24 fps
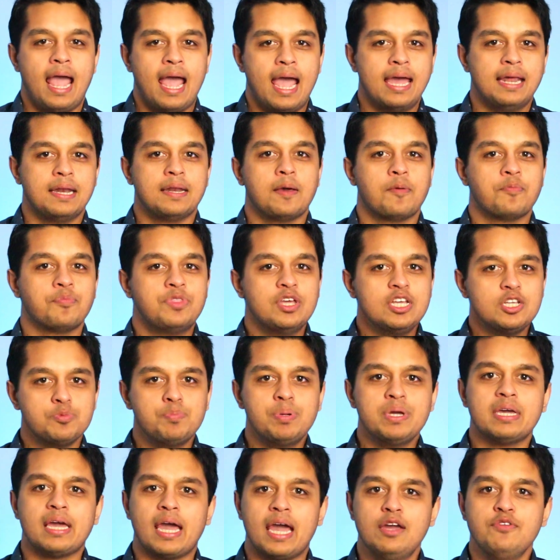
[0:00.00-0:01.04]
And this
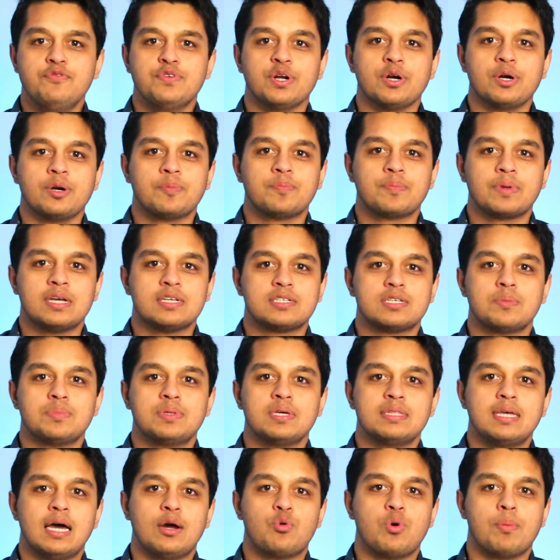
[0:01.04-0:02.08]
behavior is
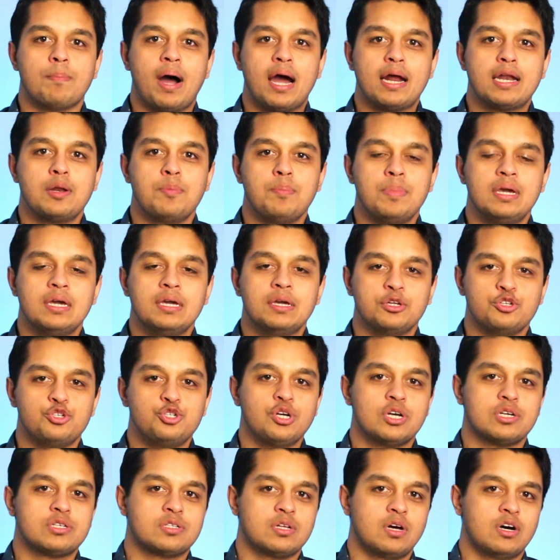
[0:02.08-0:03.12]
something that reminded me
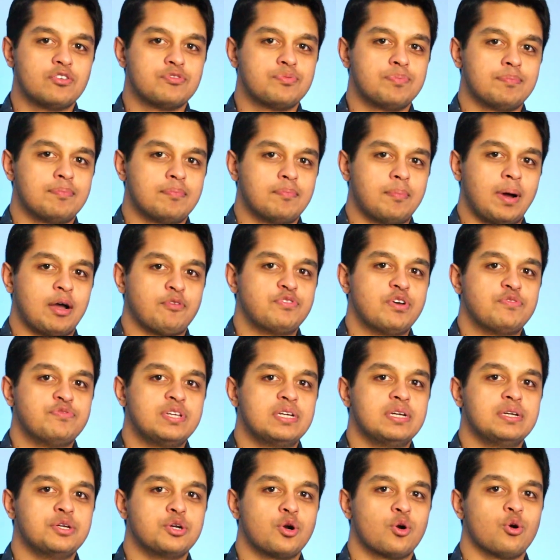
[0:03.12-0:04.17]
just of my
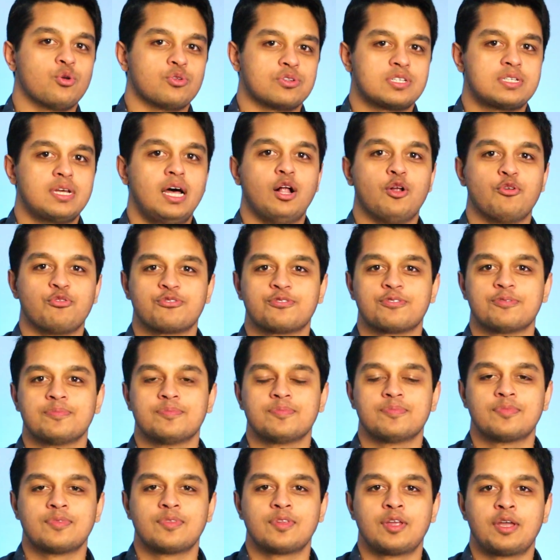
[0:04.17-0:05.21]
fifteen-year-old self.
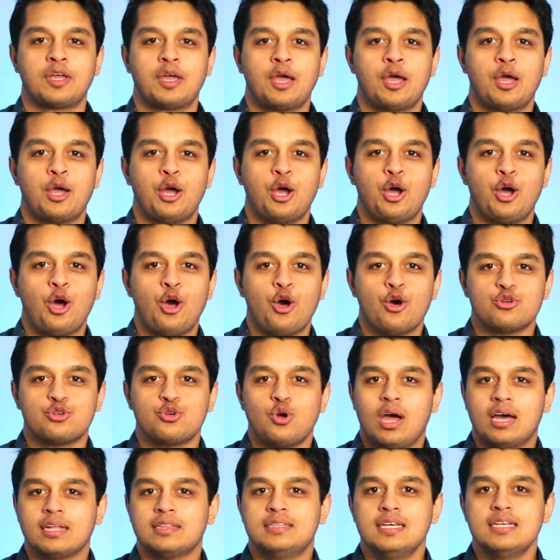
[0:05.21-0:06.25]

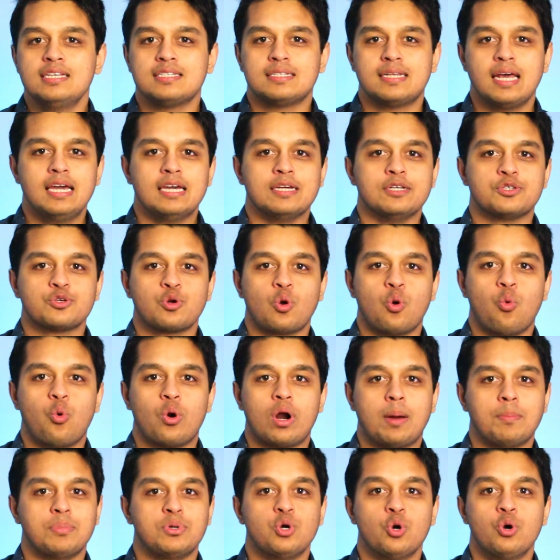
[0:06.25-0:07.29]
So at this stage,
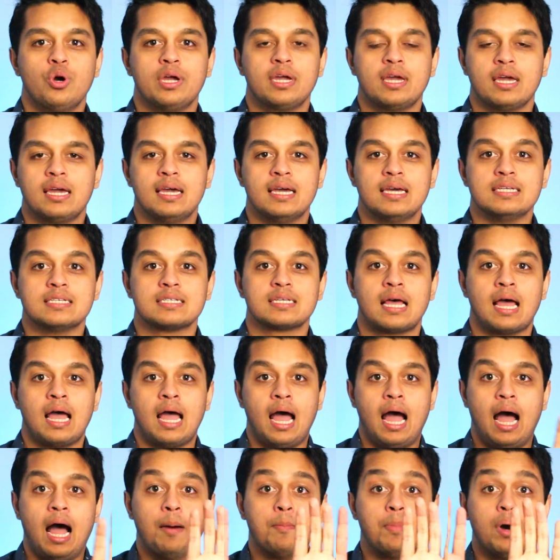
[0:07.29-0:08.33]
what I'm doing is
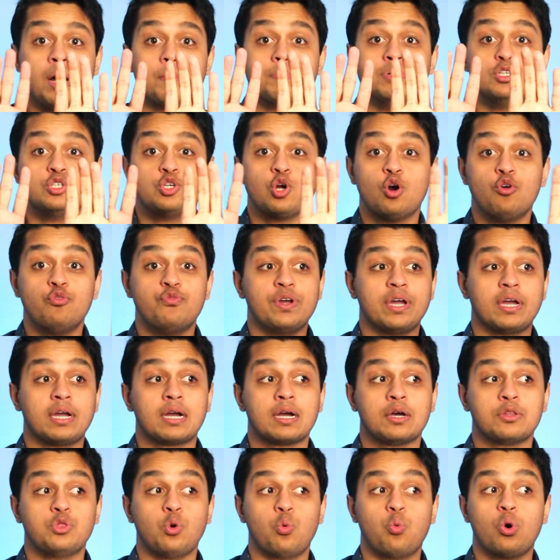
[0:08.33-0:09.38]
I'm
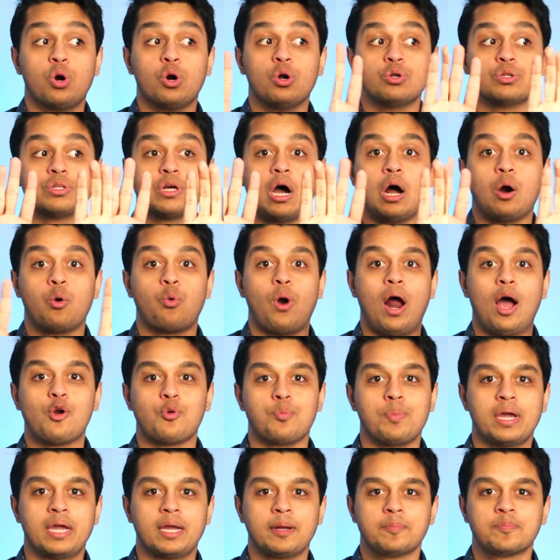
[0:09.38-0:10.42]
observing the world
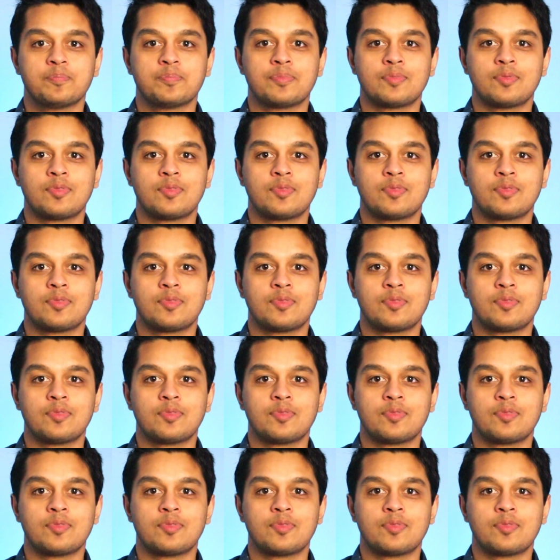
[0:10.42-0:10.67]
around me.